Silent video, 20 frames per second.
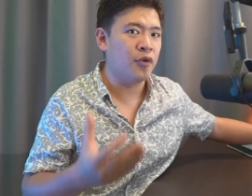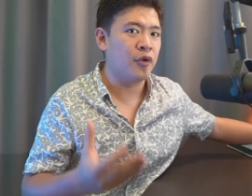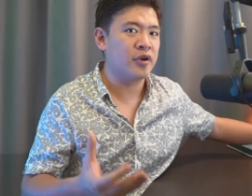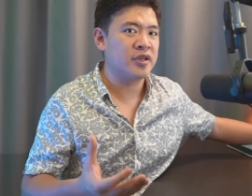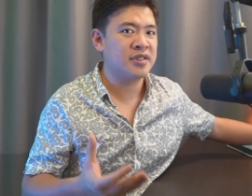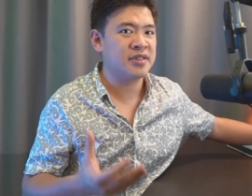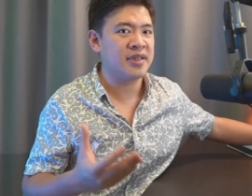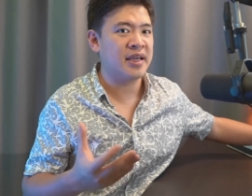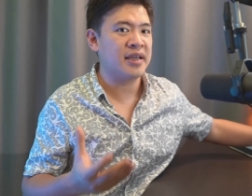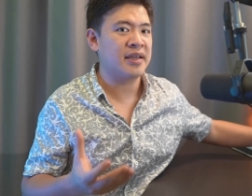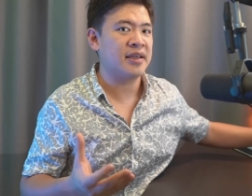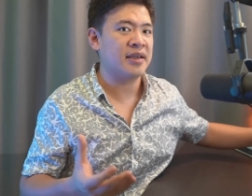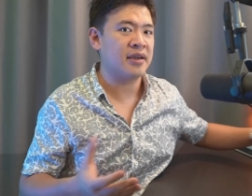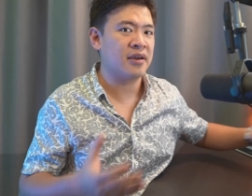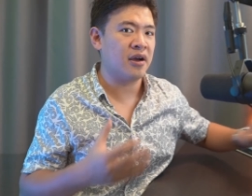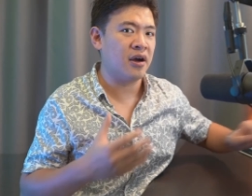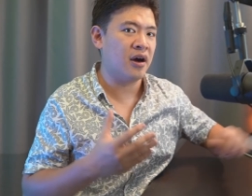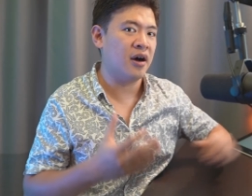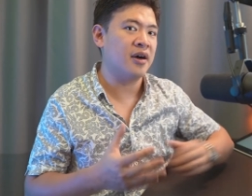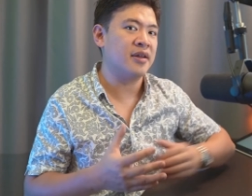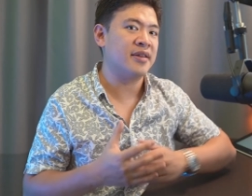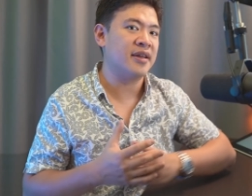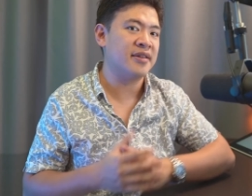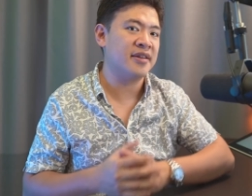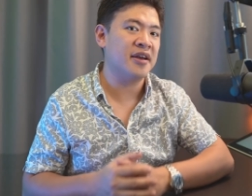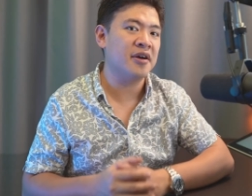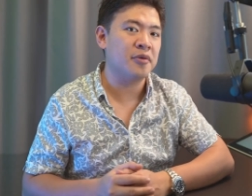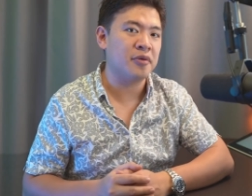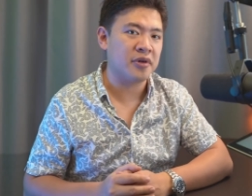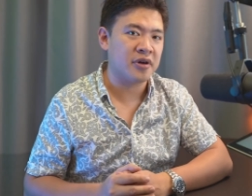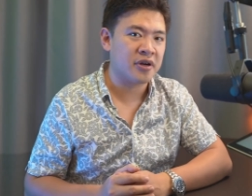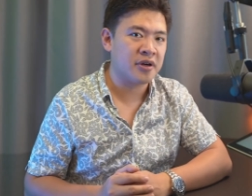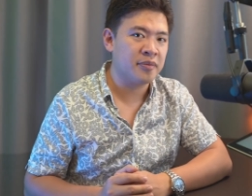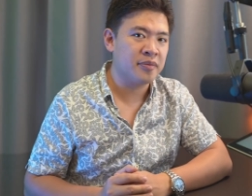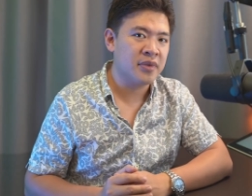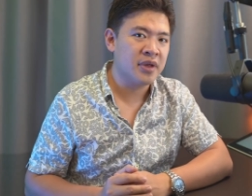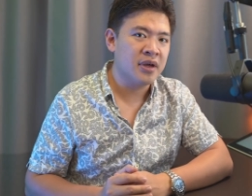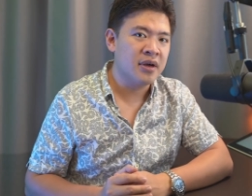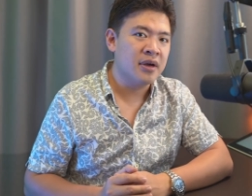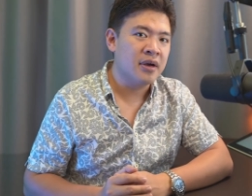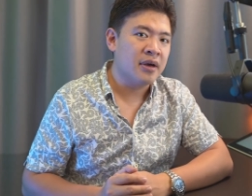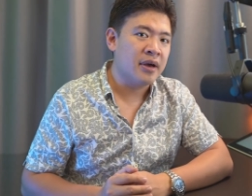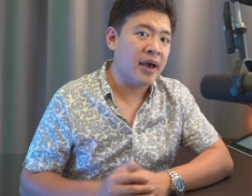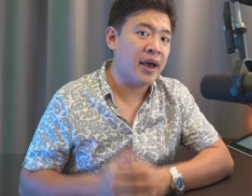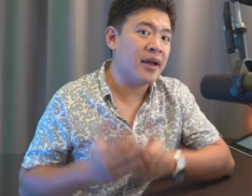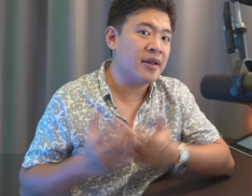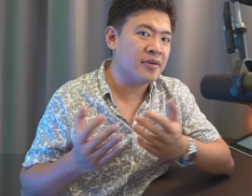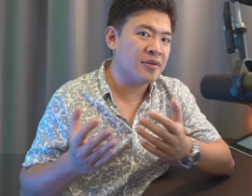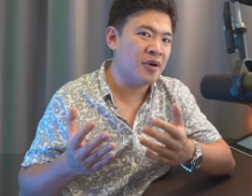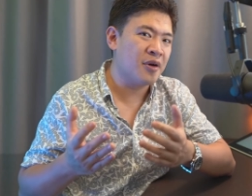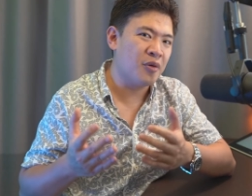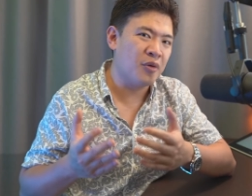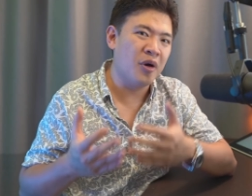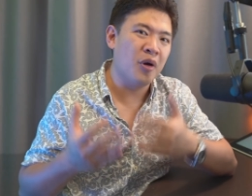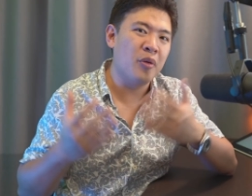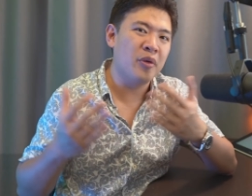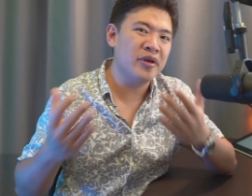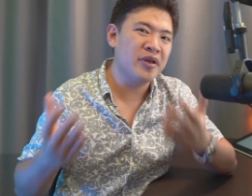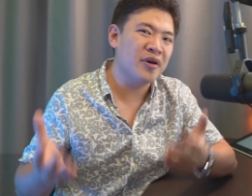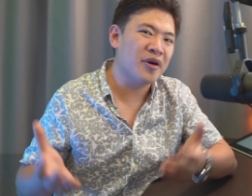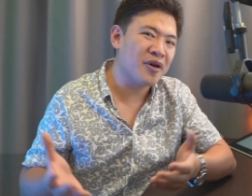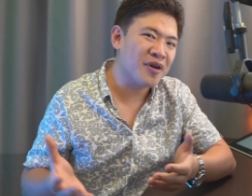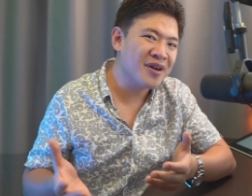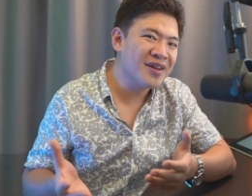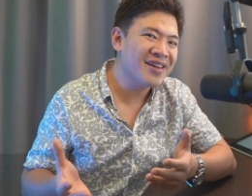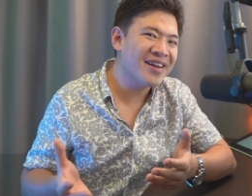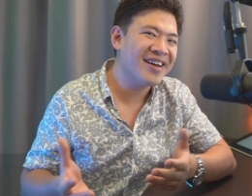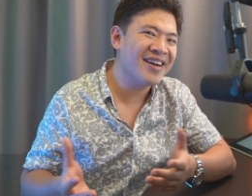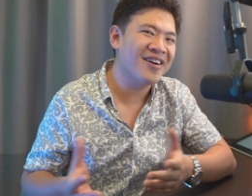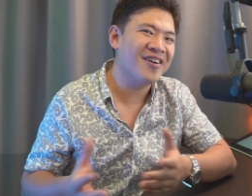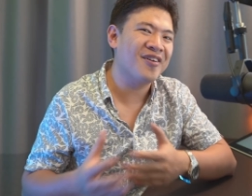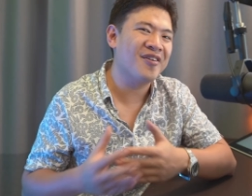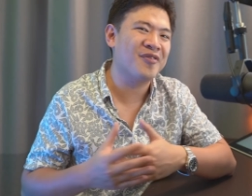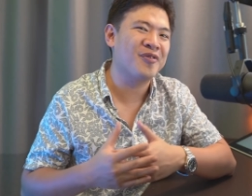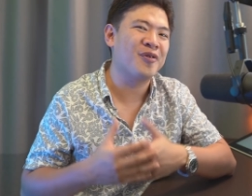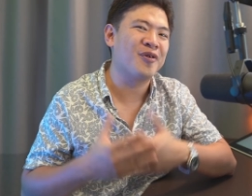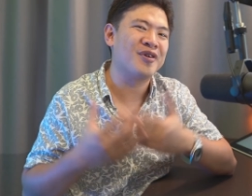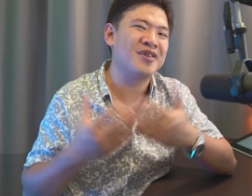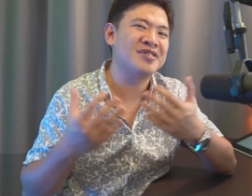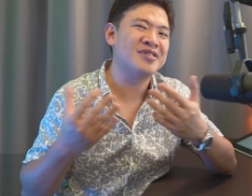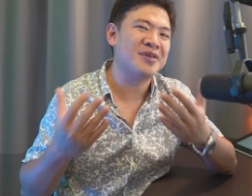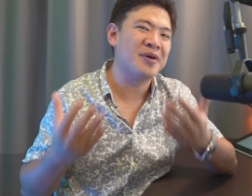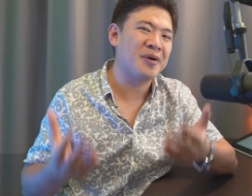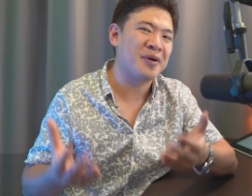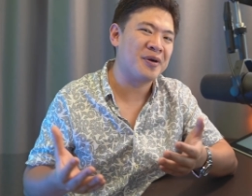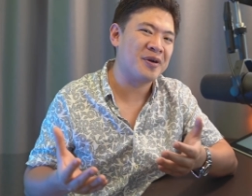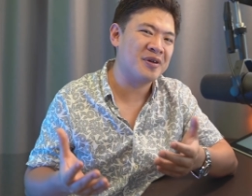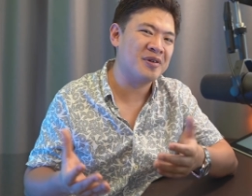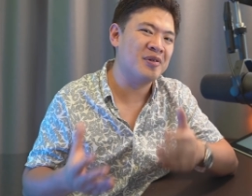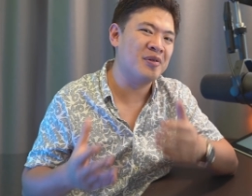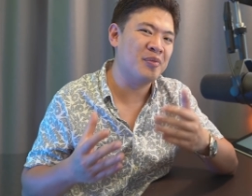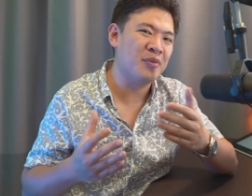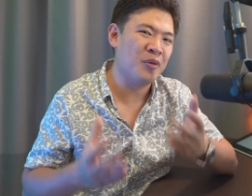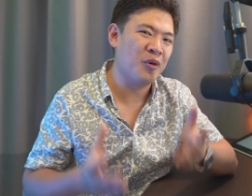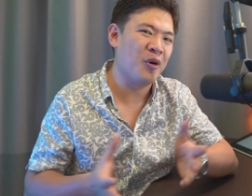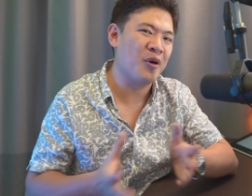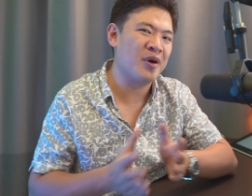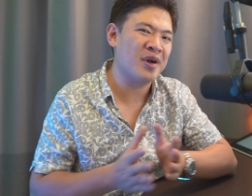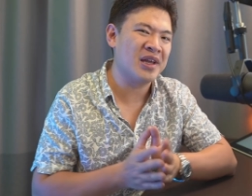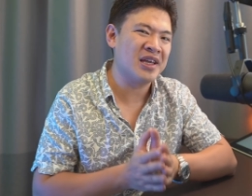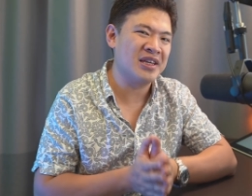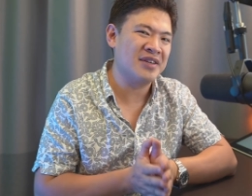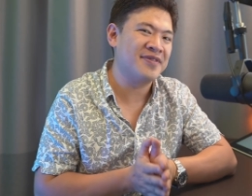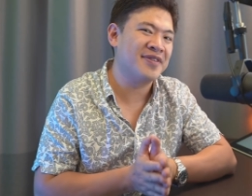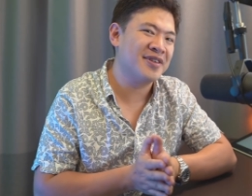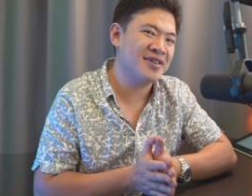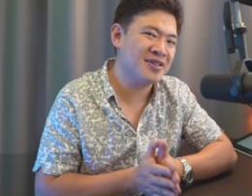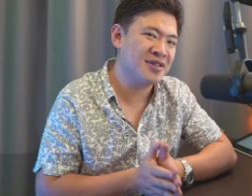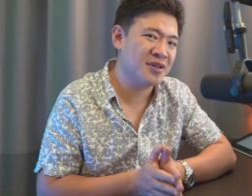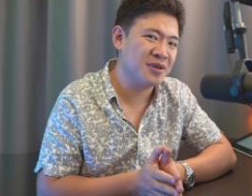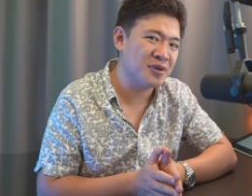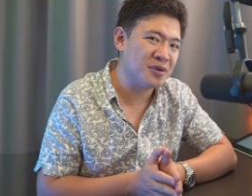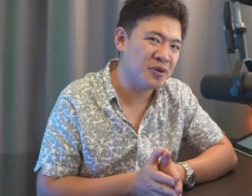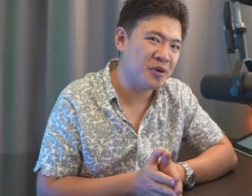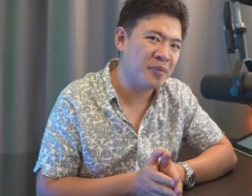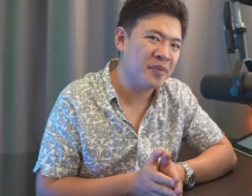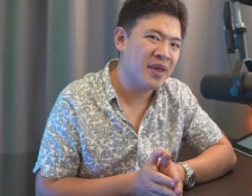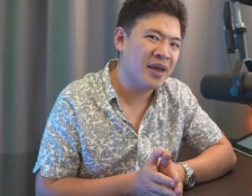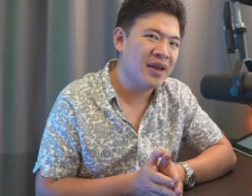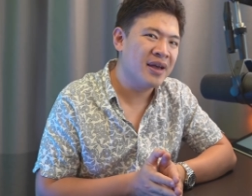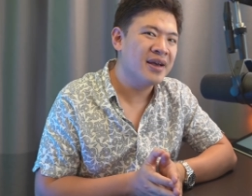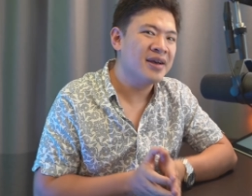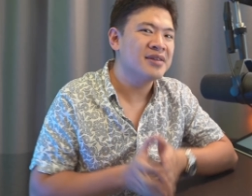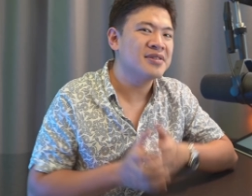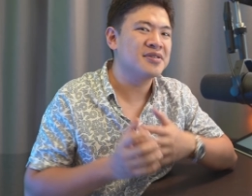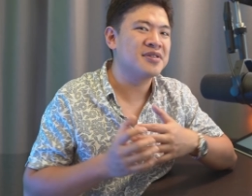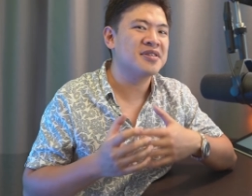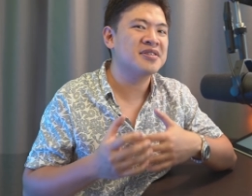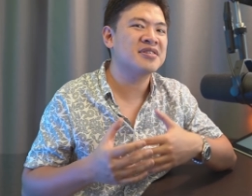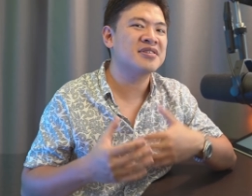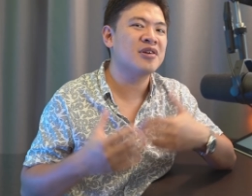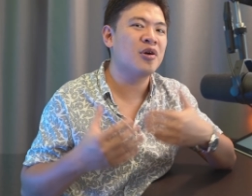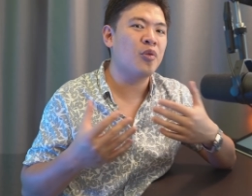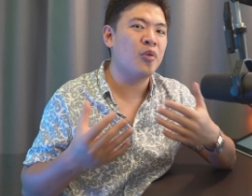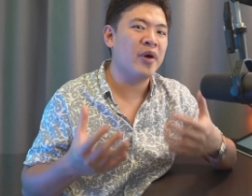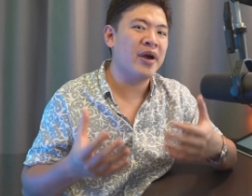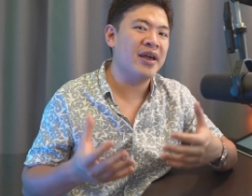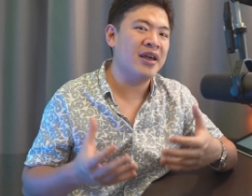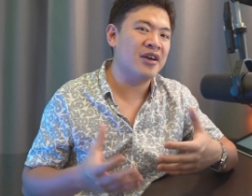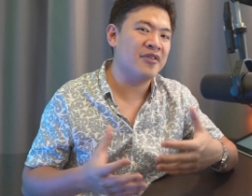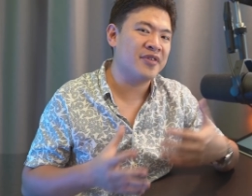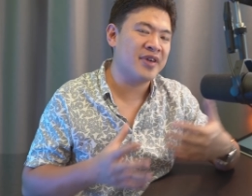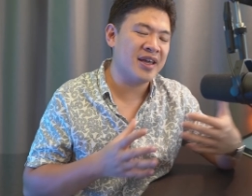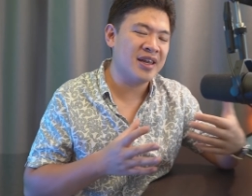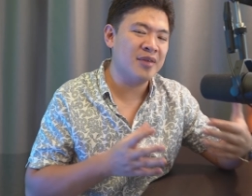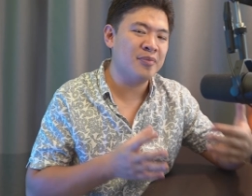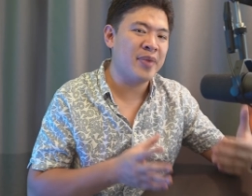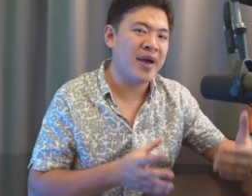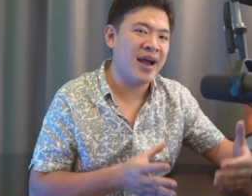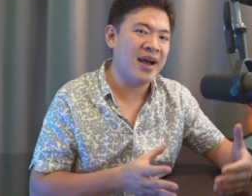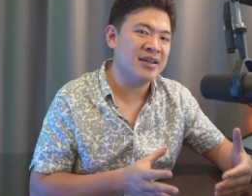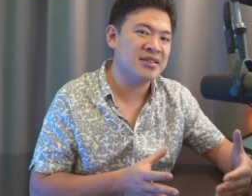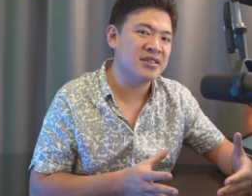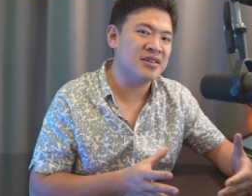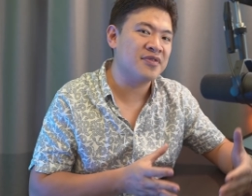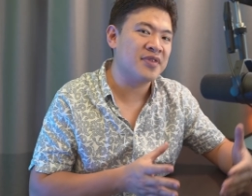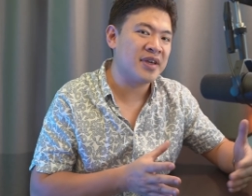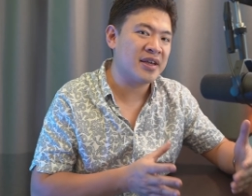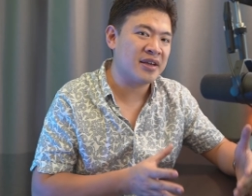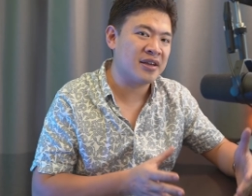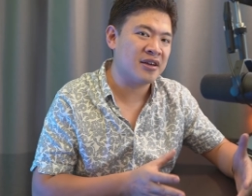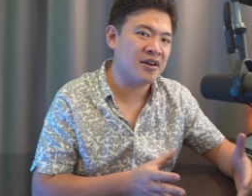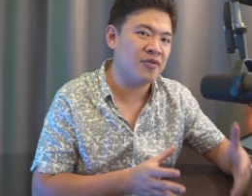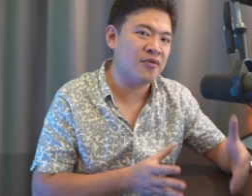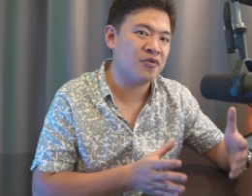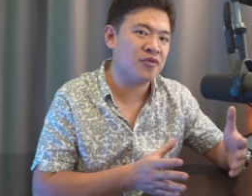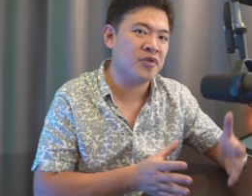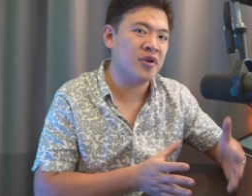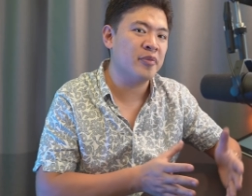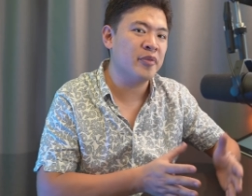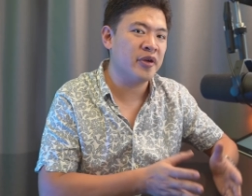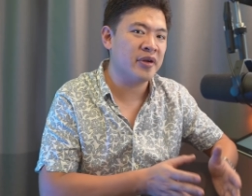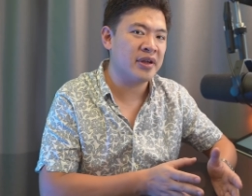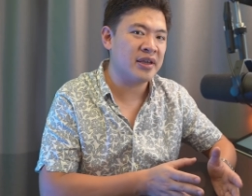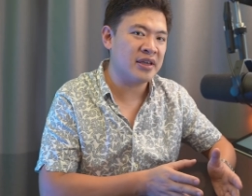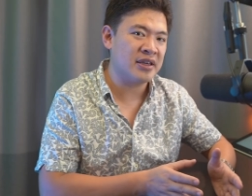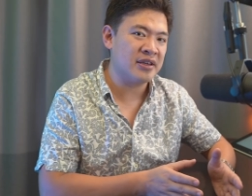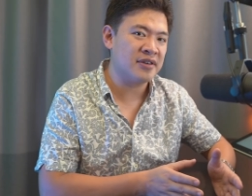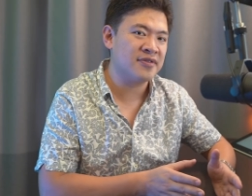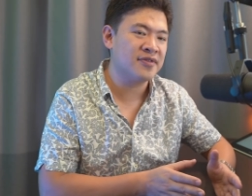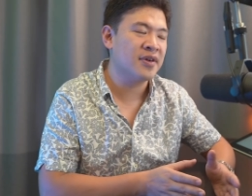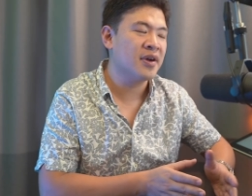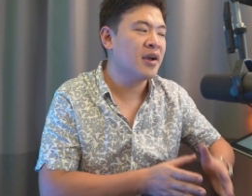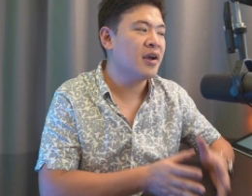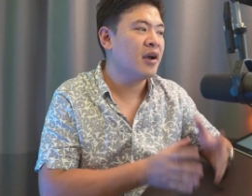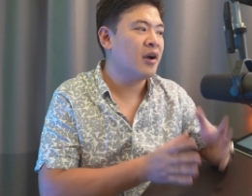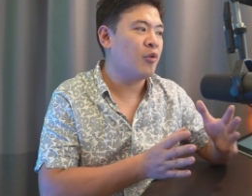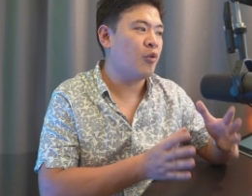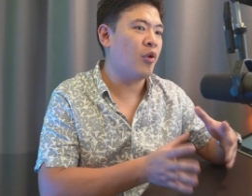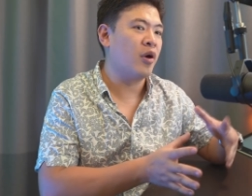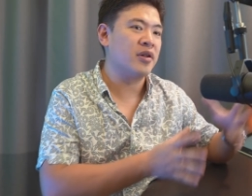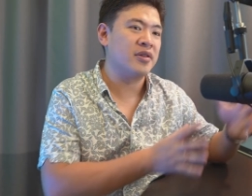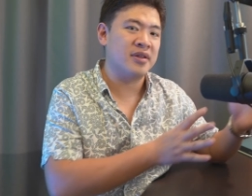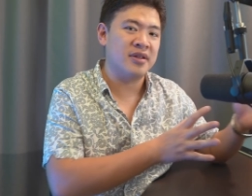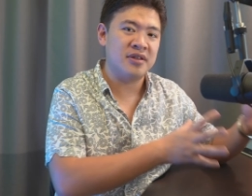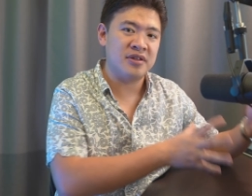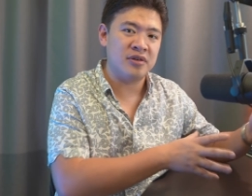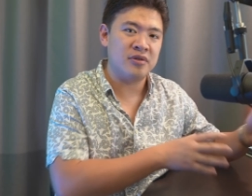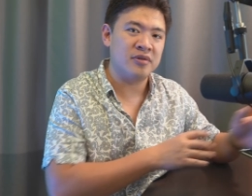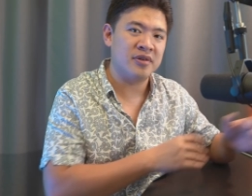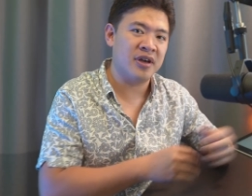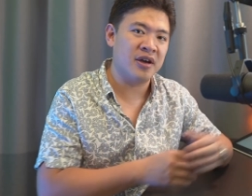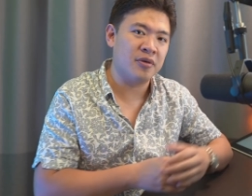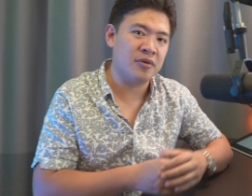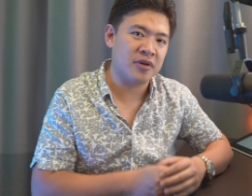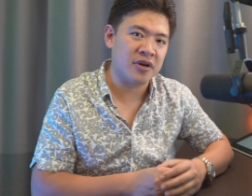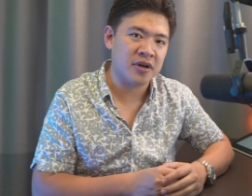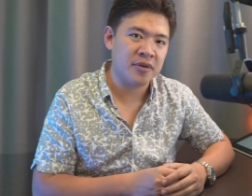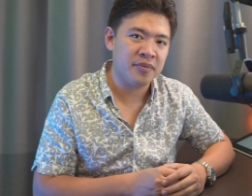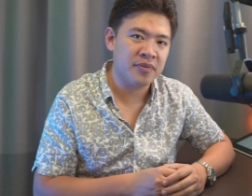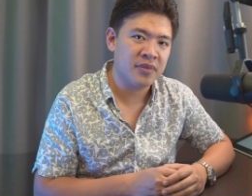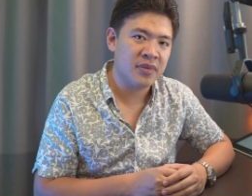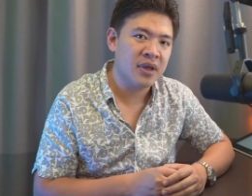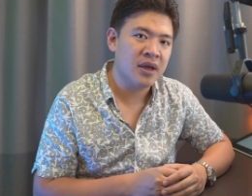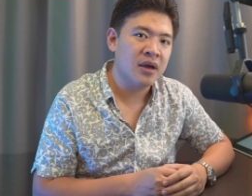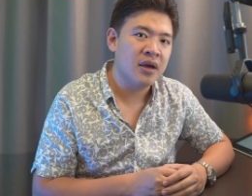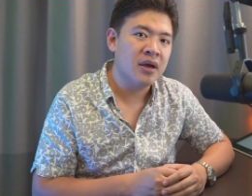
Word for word: for staking on the network. And what will you earn? Of course, you'll earn more E T H two. So this is a way of getting passive income from your E T H on the new network.